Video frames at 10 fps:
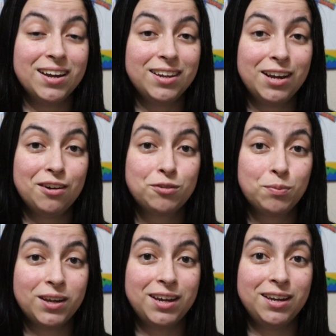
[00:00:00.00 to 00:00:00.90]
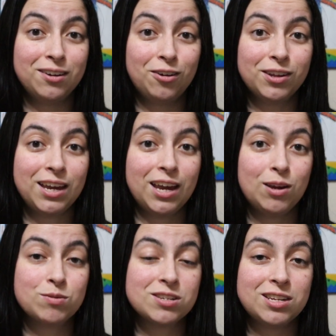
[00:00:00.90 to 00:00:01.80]
I loved playing all the
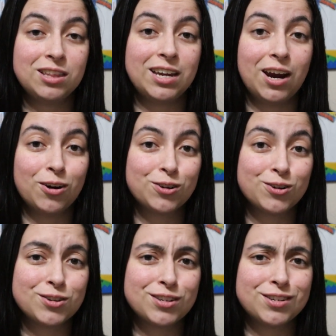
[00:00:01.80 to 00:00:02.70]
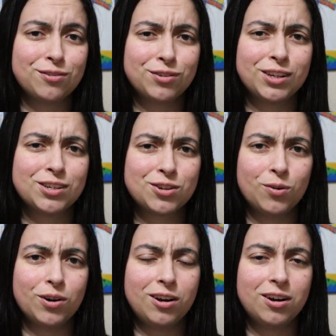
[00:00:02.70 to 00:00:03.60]
games and seeing the characters and different things
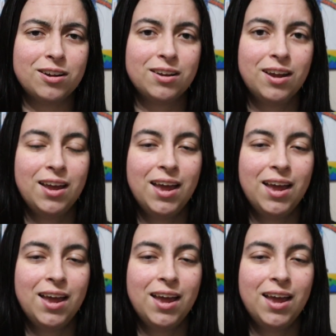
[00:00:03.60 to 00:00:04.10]
going on.